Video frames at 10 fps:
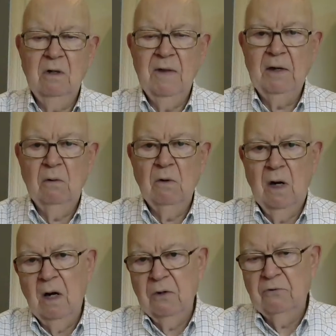or that old
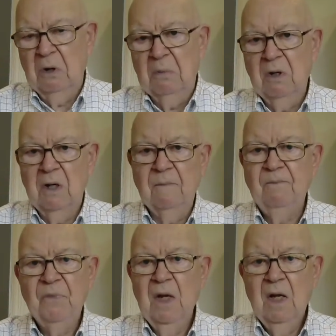heart trouble or
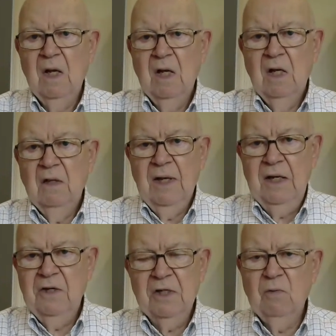
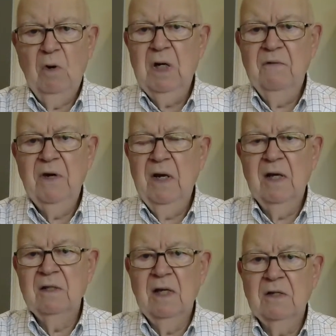that just whatever it
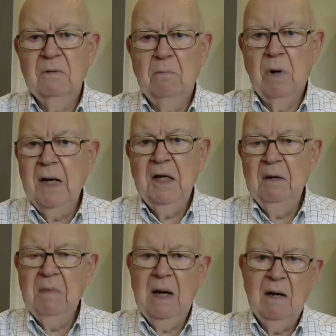is that's
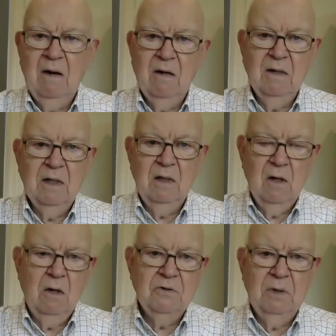breaking my heart and
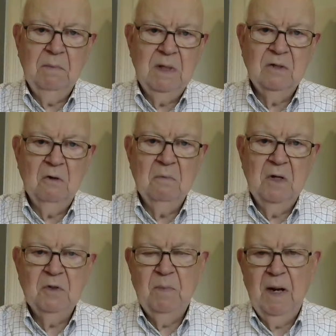causing me so
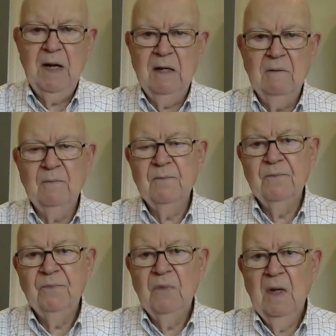much pain.
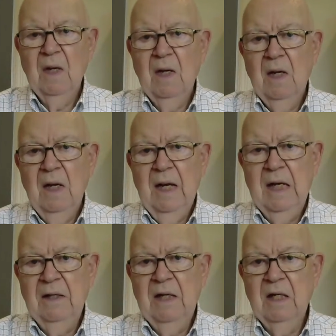
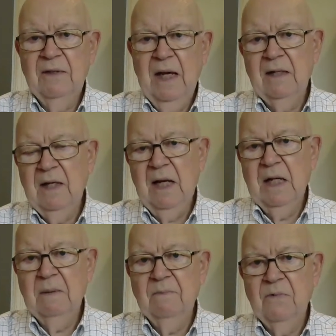And then at that
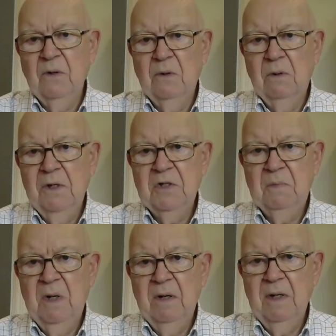time, the Holy
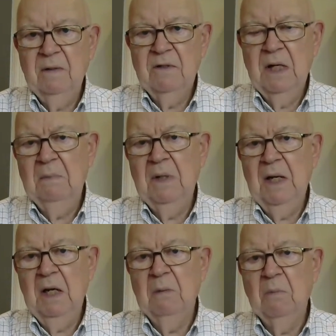Spirit
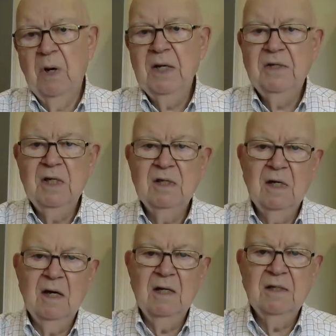simply embraces
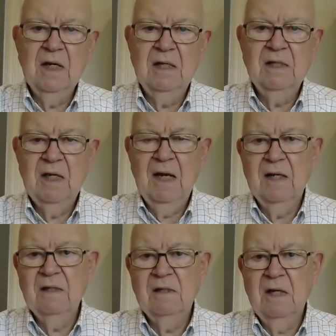us and
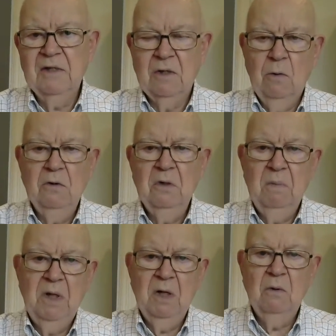says, It's going to
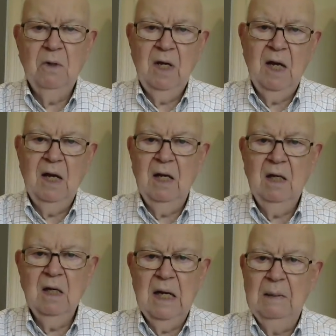be okay.
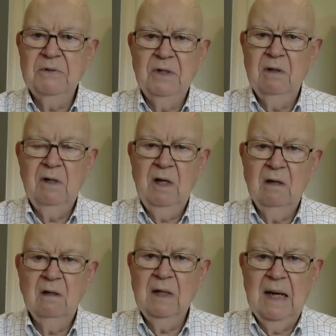I'm still
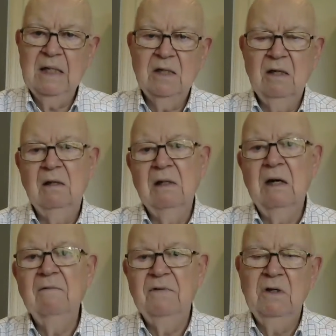here. I still
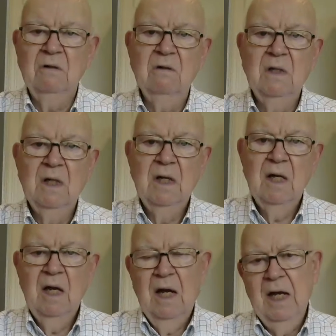love you.
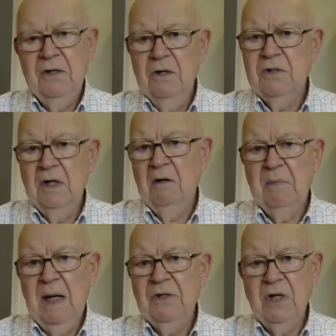And you're still
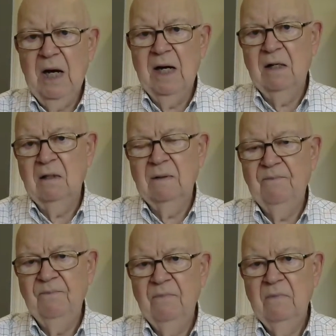my child.
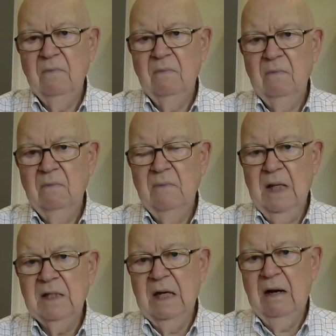
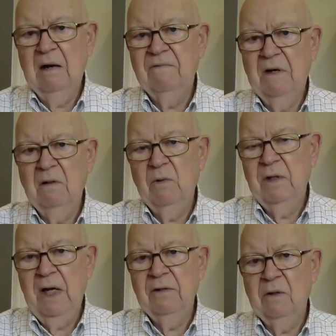That's how I felt
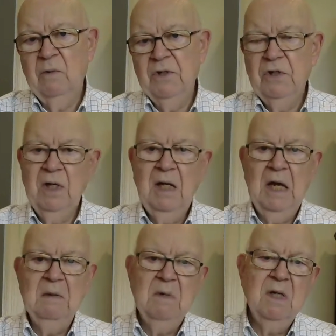with Heather when she
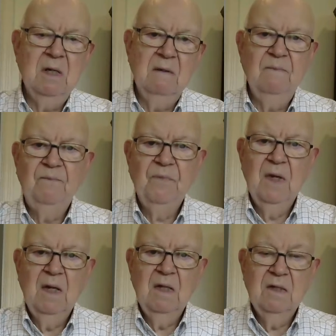came in.
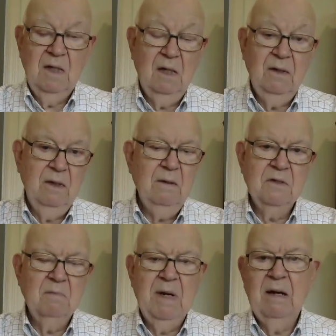Still do,
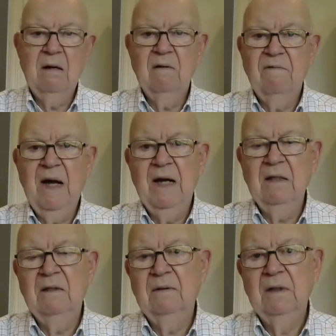as a matter of fact.